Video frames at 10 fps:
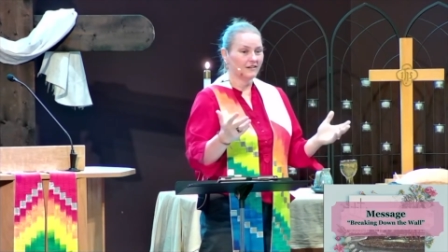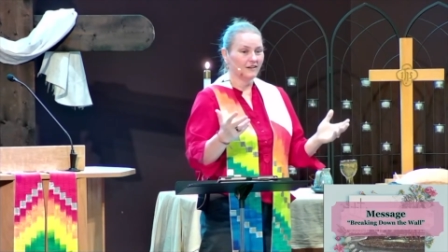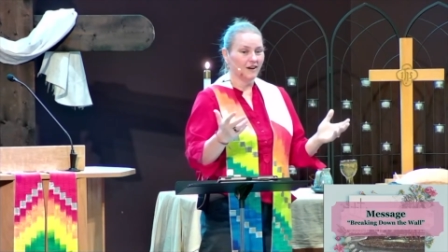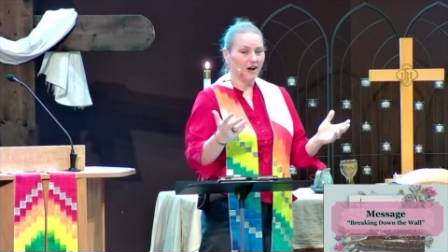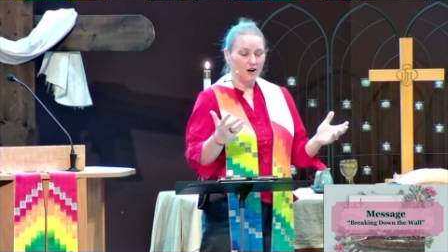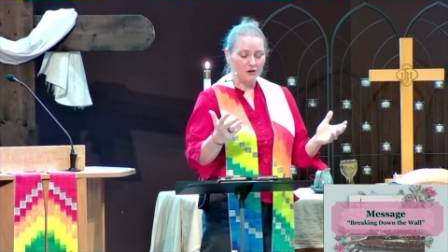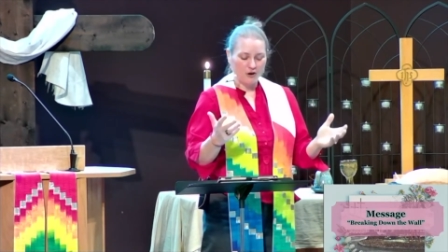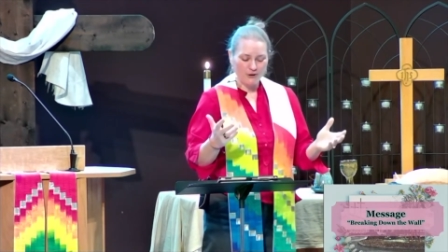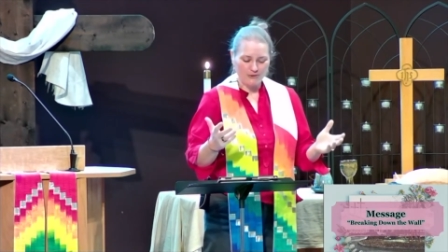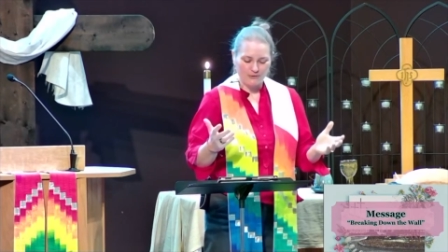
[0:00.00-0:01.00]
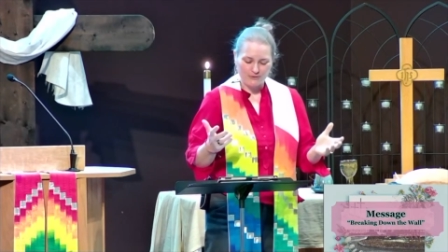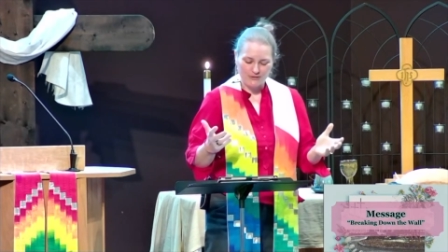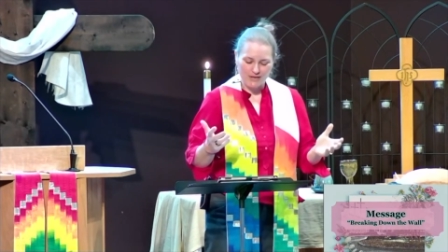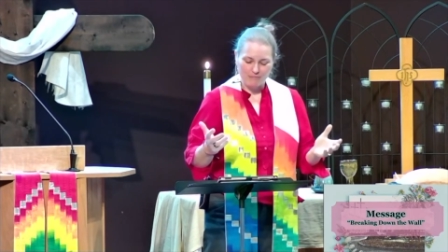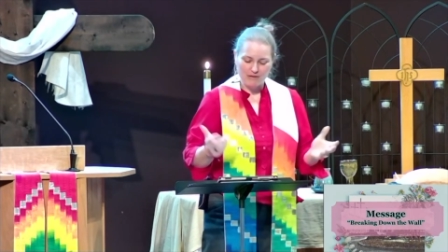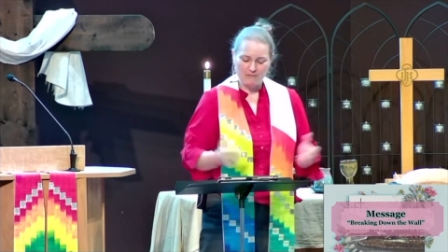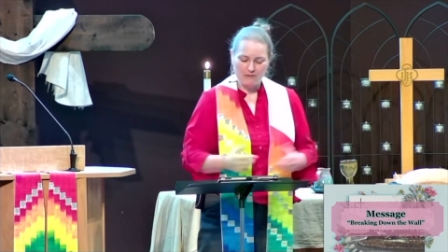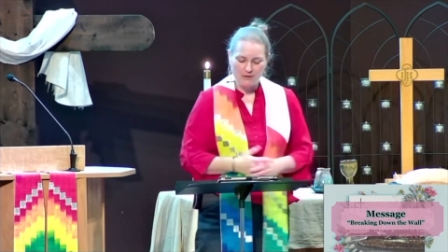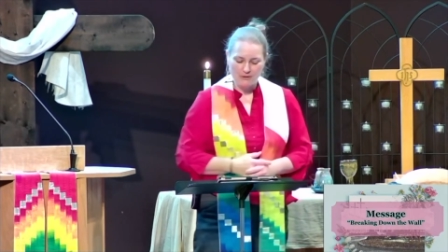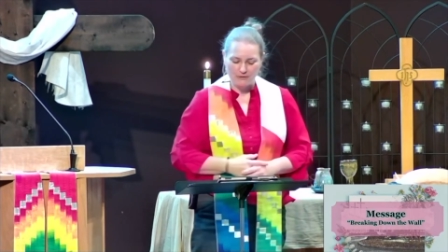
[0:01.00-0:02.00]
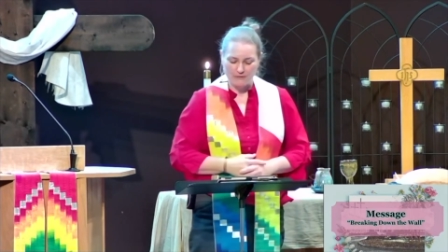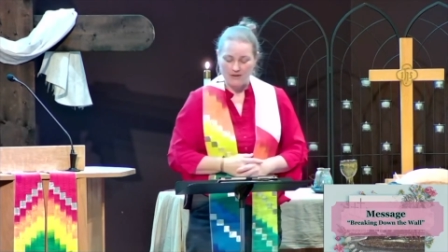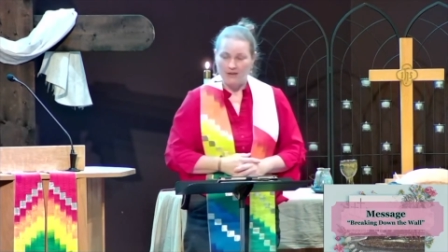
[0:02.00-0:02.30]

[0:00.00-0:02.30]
all hurdles have been removed.